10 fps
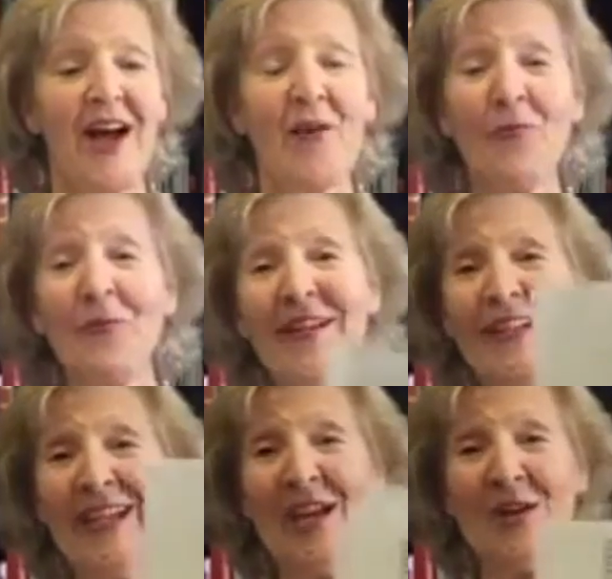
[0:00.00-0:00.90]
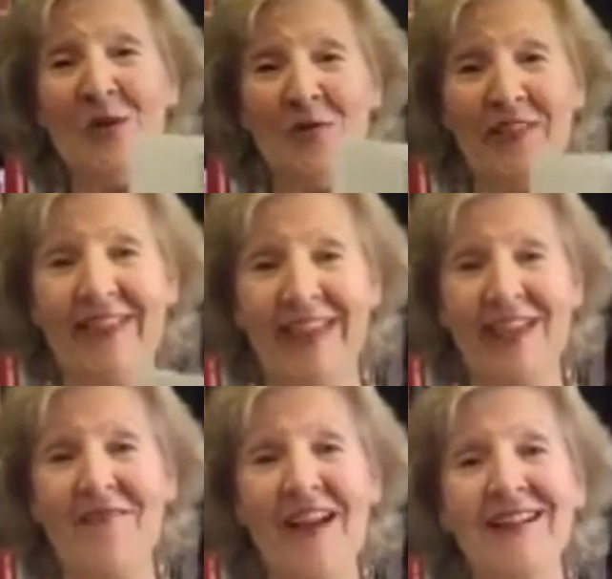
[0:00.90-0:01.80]
a really cool
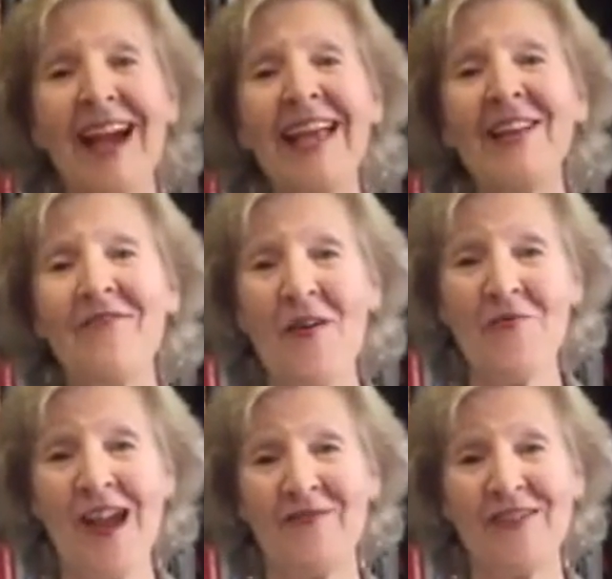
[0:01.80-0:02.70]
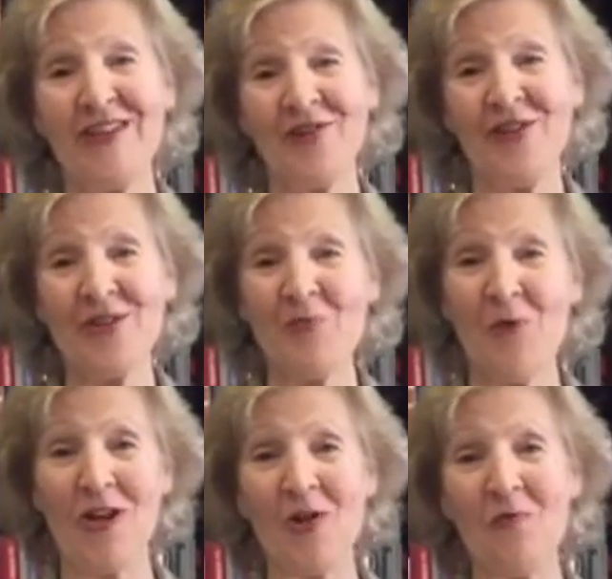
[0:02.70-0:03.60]
thing. In fact, I had a phone conversation this
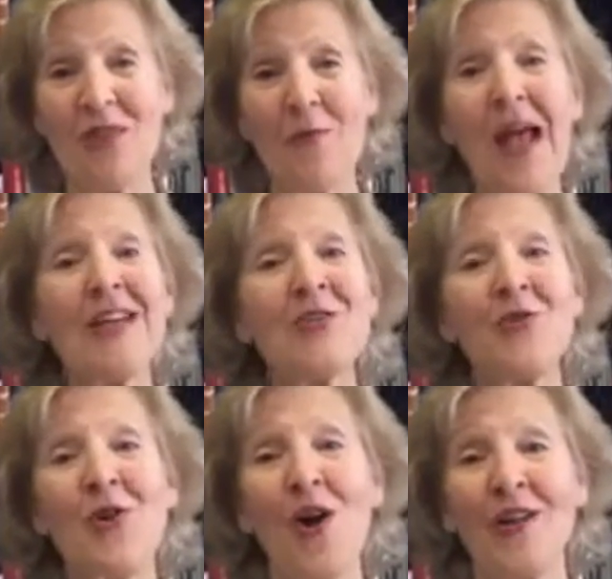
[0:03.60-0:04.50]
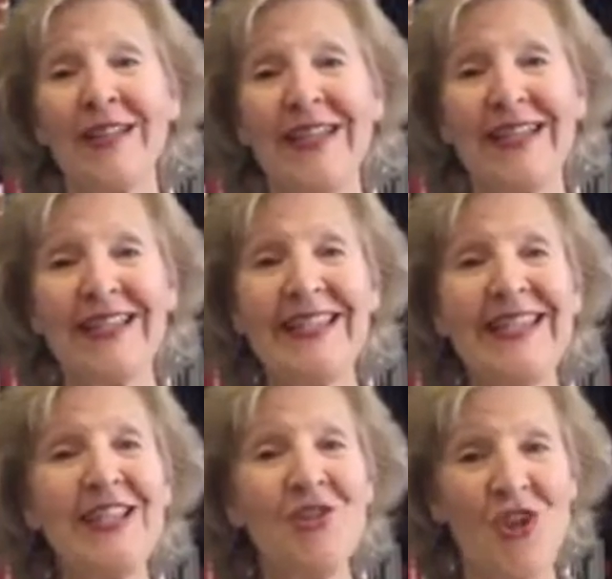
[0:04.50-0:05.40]
morning with a pastor called
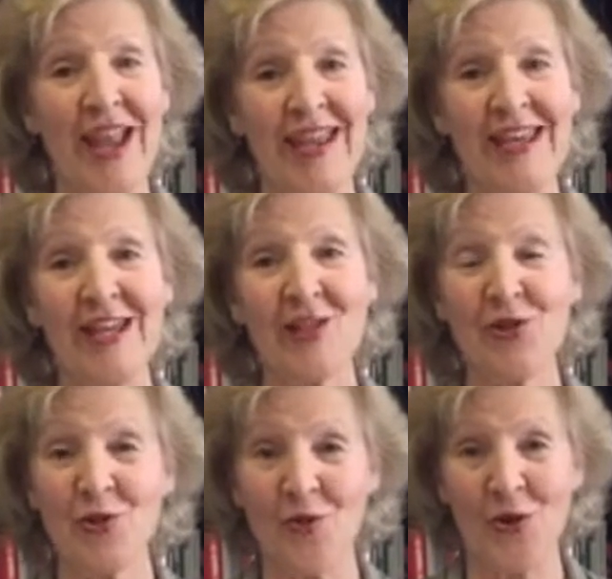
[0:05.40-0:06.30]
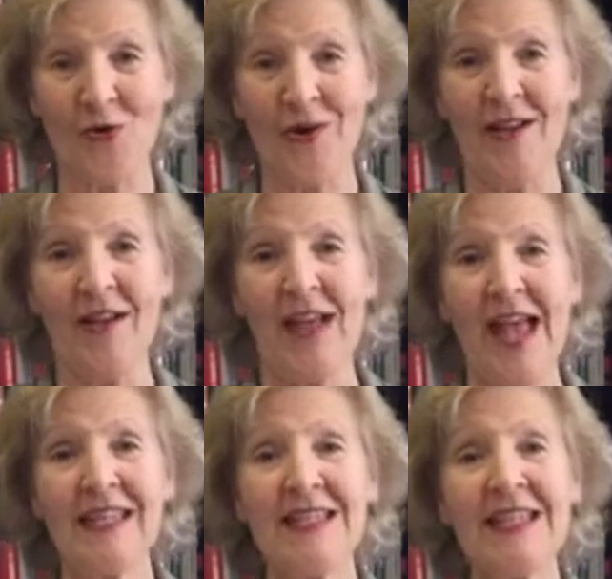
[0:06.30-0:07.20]
DJ Soto
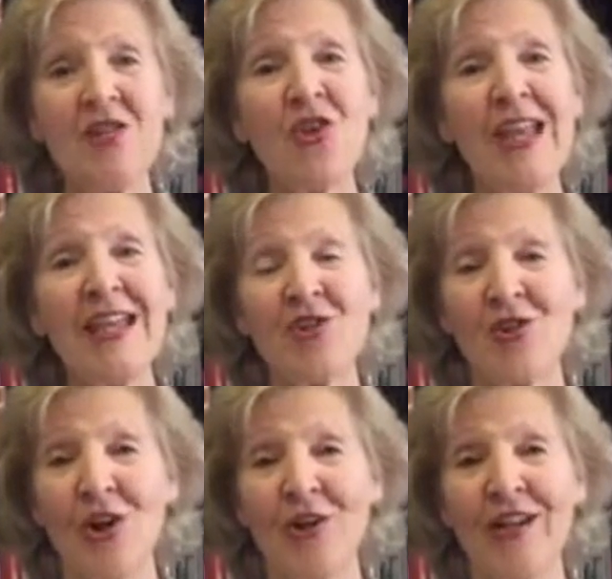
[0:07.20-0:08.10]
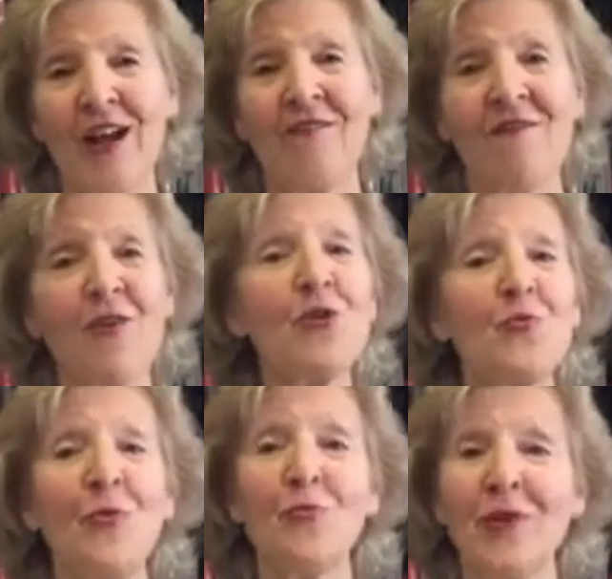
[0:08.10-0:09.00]
and DJ has started a
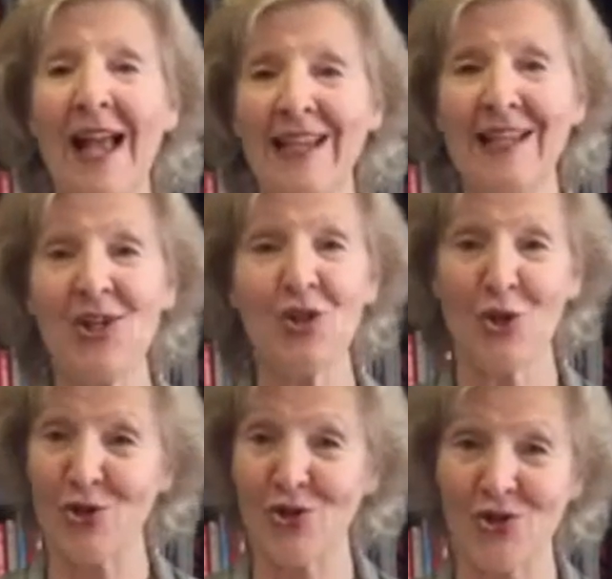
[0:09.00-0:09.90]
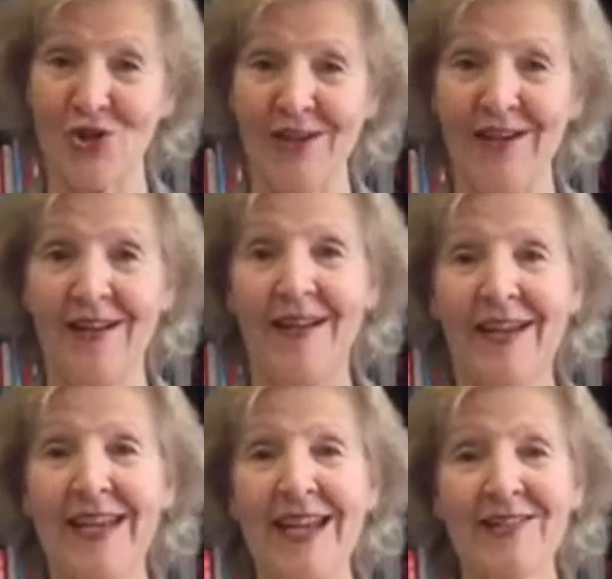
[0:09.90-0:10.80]
virtual reality church.
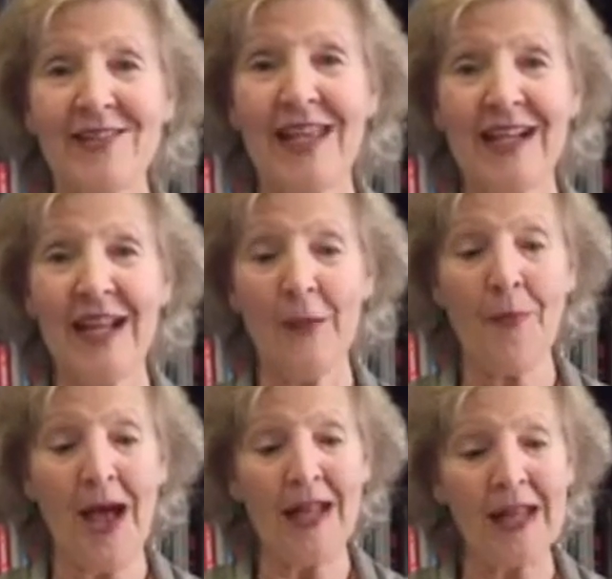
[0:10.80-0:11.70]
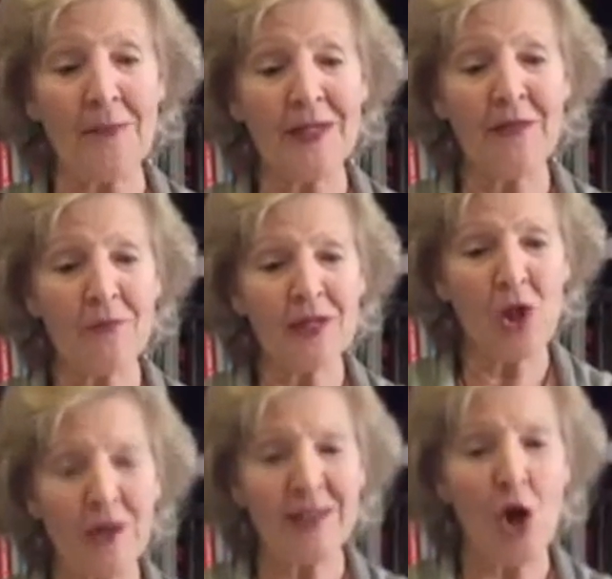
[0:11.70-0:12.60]
He has set it up on, I believe it's
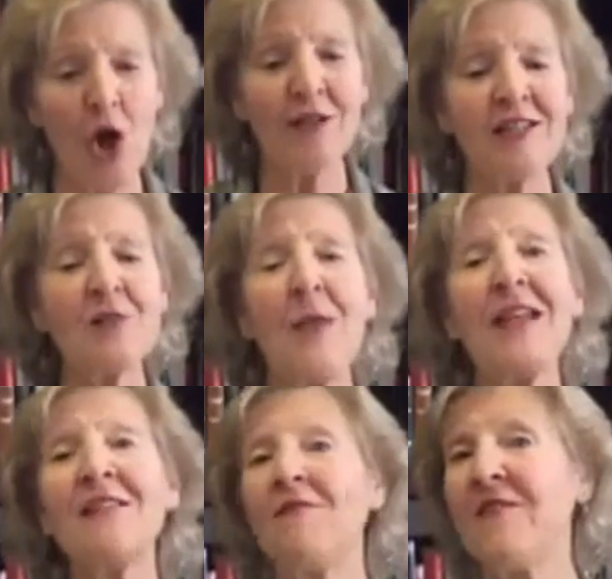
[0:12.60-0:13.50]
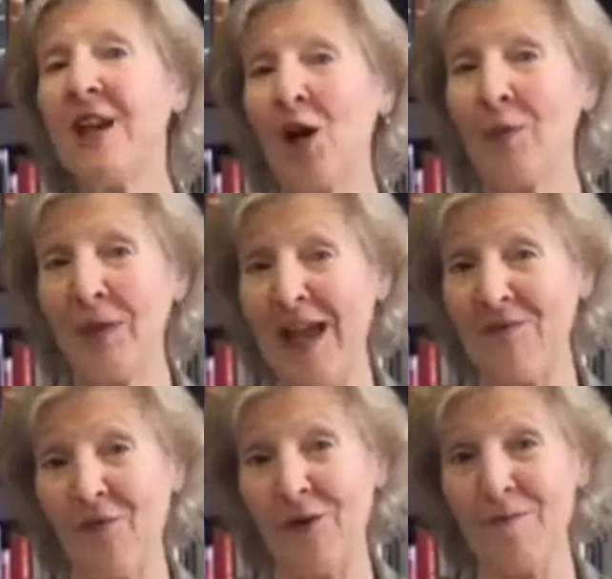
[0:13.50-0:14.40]
called the AltspaceVR
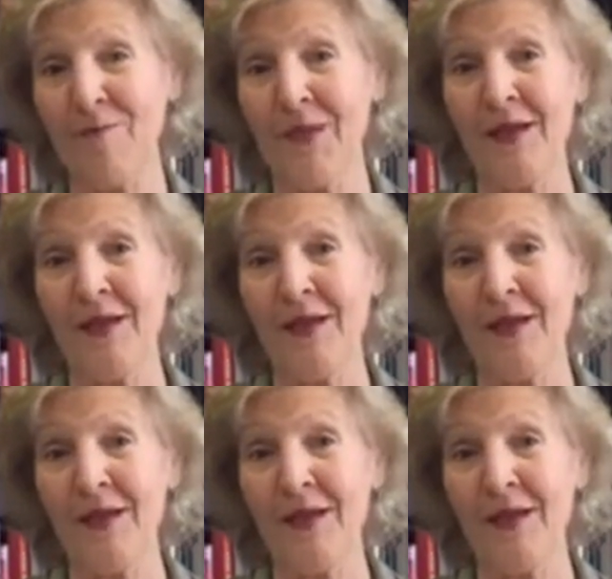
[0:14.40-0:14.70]
platform.